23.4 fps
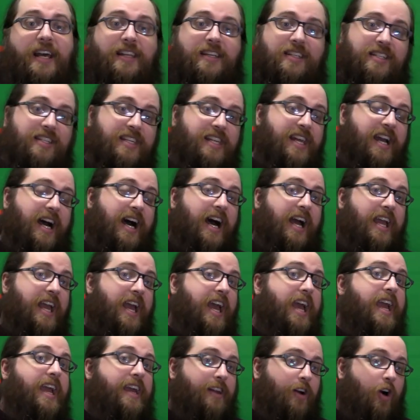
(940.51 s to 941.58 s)
the
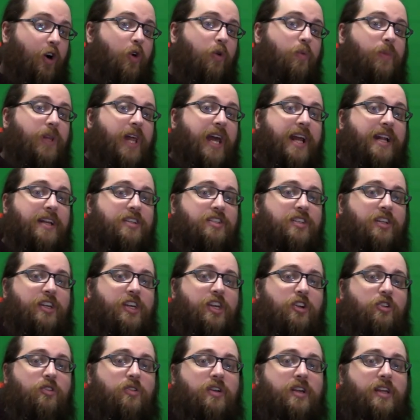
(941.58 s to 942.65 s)
CIA, and Homeland
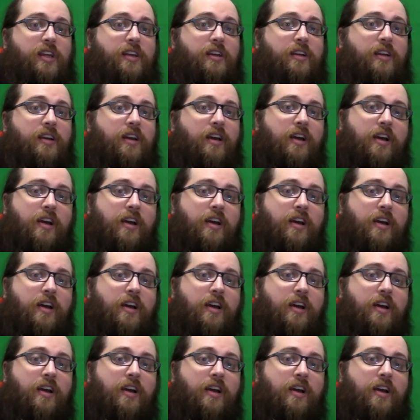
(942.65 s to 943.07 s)
Security,